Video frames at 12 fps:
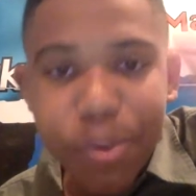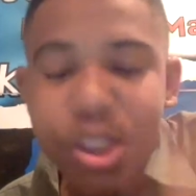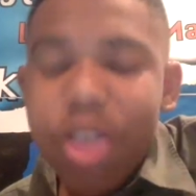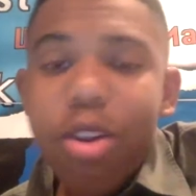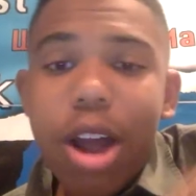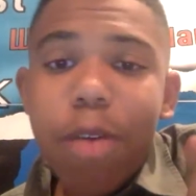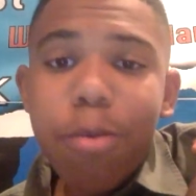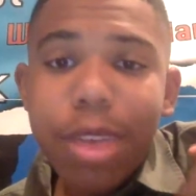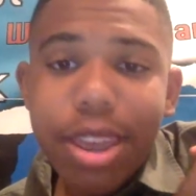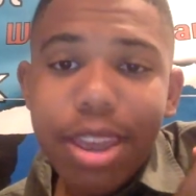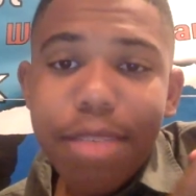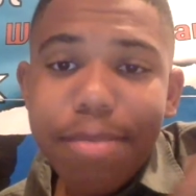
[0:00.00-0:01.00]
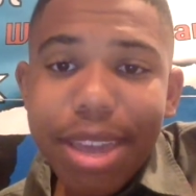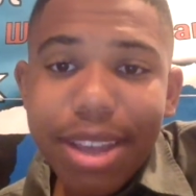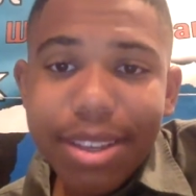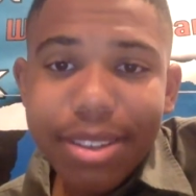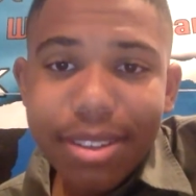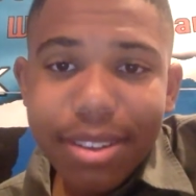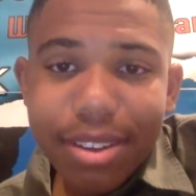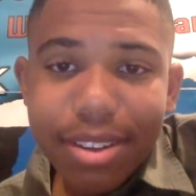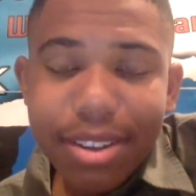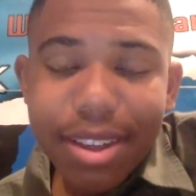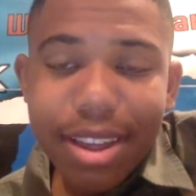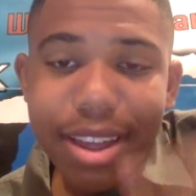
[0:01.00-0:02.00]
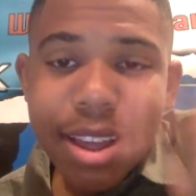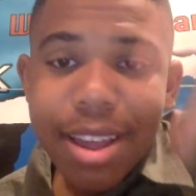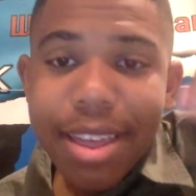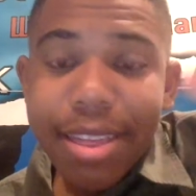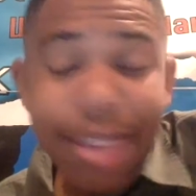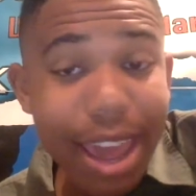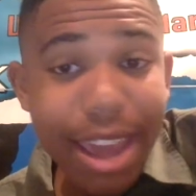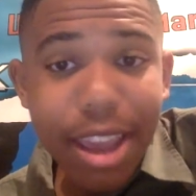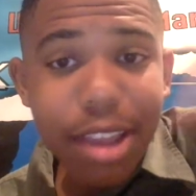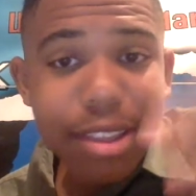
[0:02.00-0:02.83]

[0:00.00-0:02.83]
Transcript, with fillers: You know how we eat meat? They